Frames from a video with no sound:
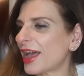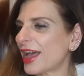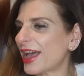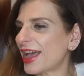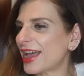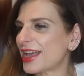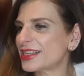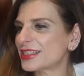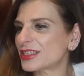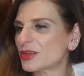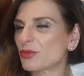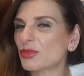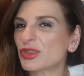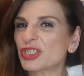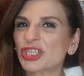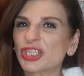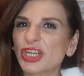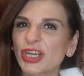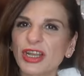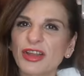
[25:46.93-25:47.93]
and we
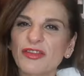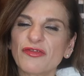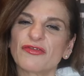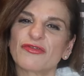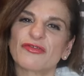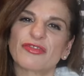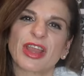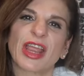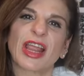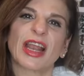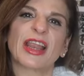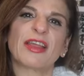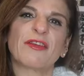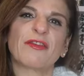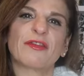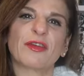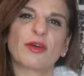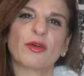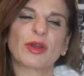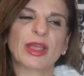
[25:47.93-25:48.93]
shouldn't really
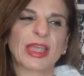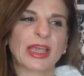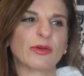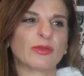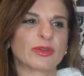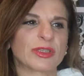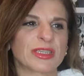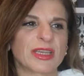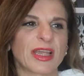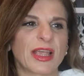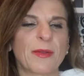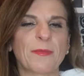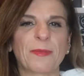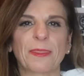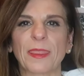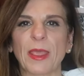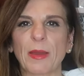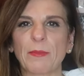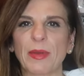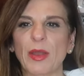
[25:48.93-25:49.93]
feel guilty
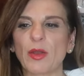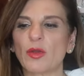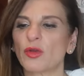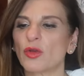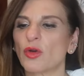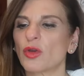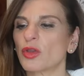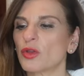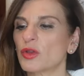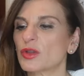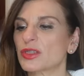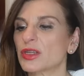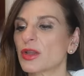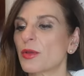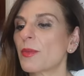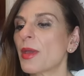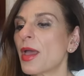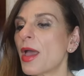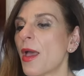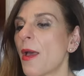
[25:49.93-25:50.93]
about not using
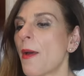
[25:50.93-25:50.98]
them,